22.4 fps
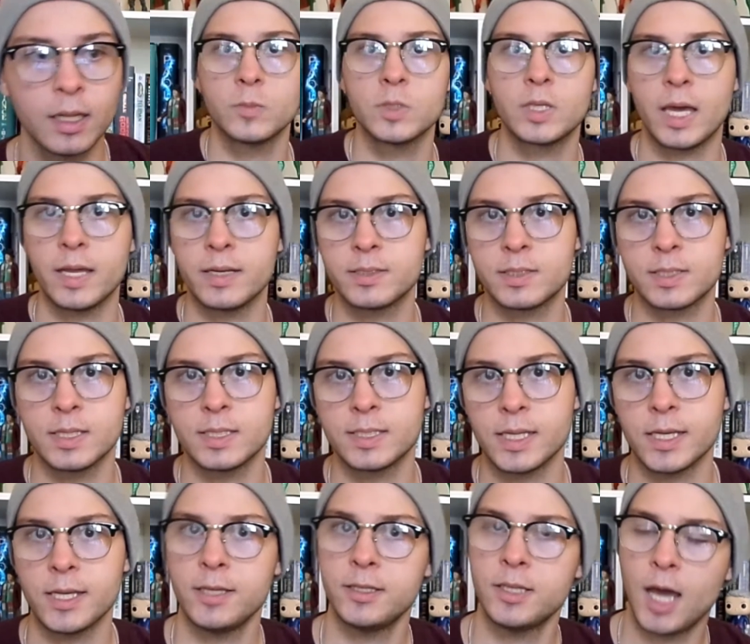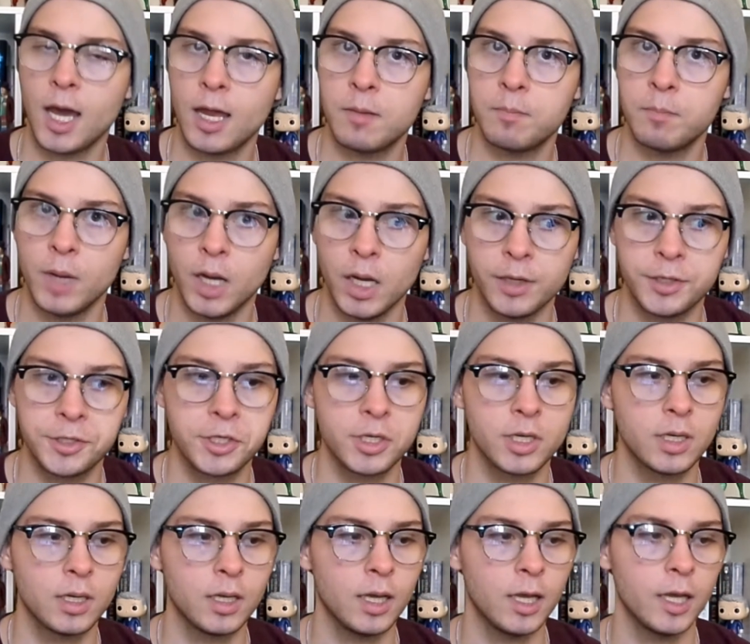That's to say, not much.
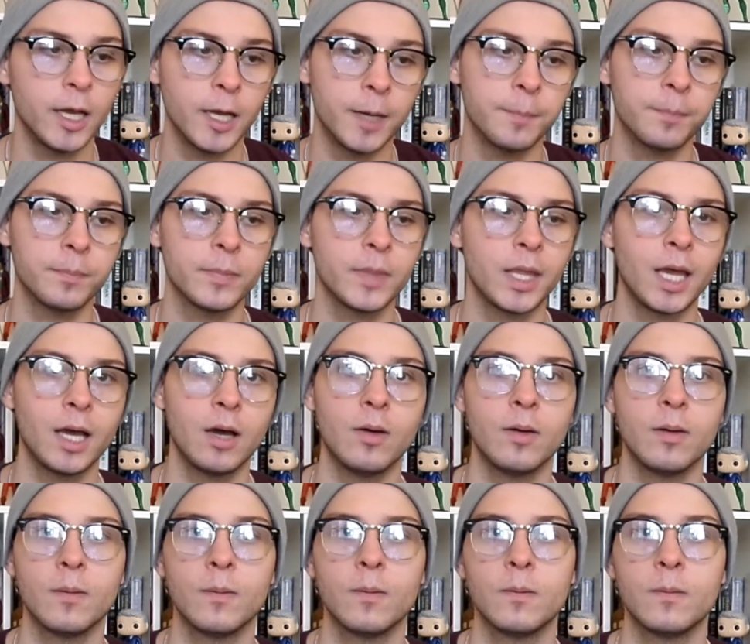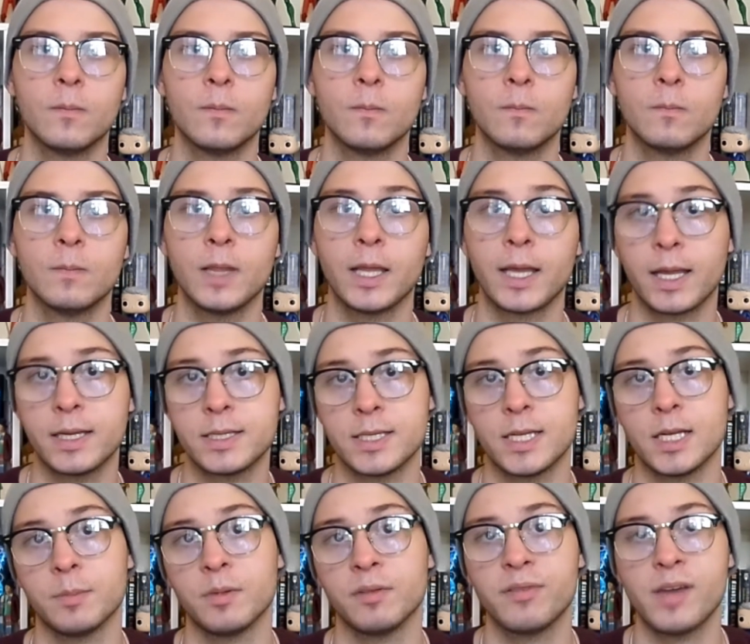Now, like I
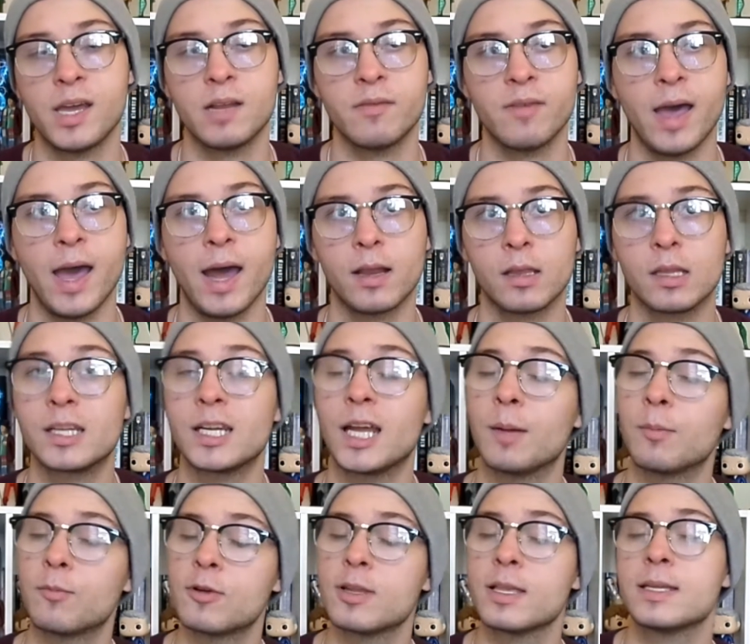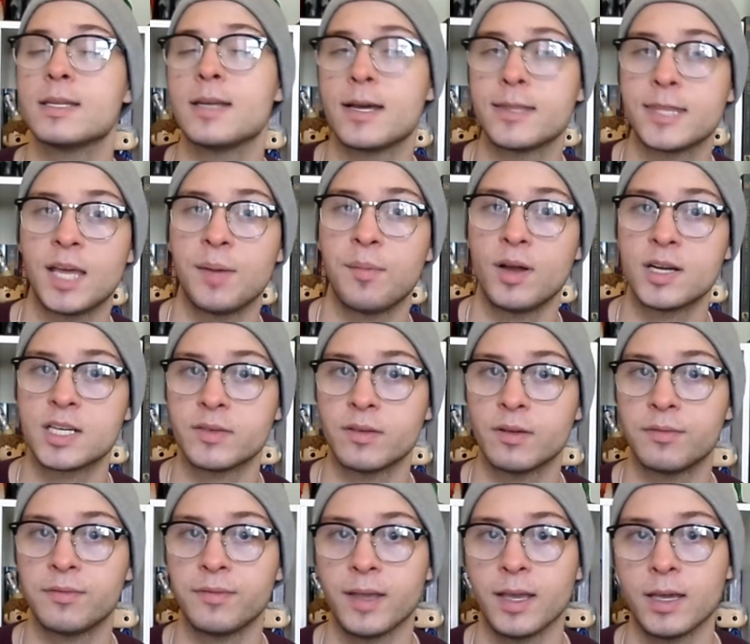said, I'm a fan of Adolin. I'm really not that much of
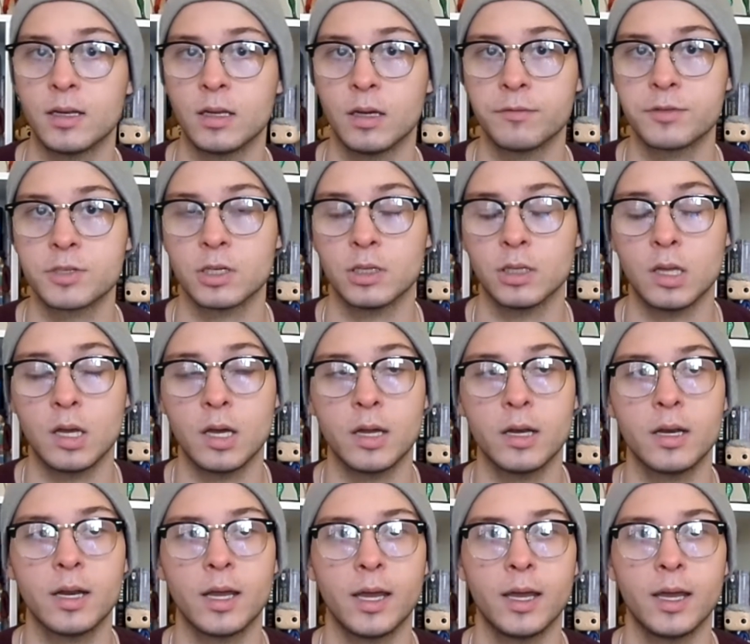a fan of Shallan.